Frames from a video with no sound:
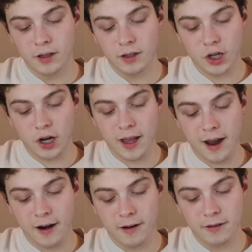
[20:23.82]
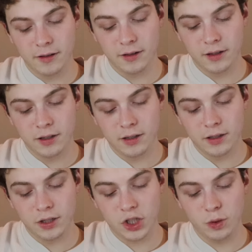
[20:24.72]
Dark hair.
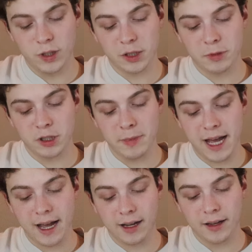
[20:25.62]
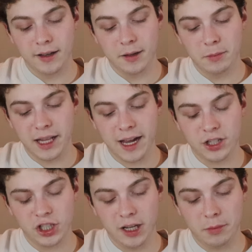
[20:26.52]
She whispers back, black
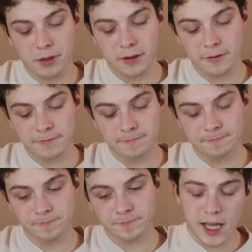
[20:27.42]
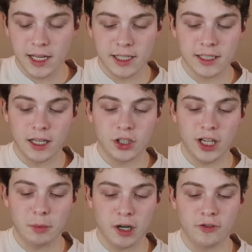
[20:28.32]
sheep. That is such
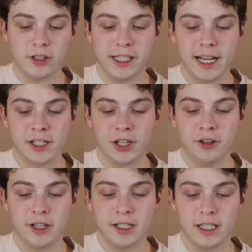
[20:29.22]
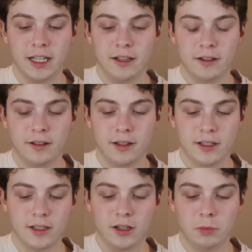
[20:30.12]
a perfectly executed scene.
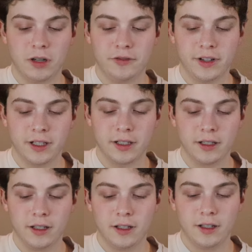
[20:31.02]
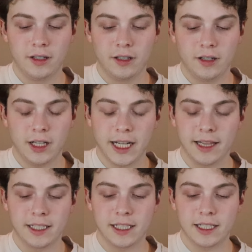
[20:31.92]
It's so perfect.
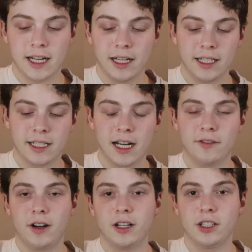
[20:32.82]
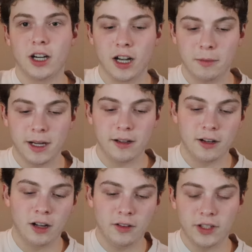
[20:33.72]
Again, it's kind of hard to talk about all of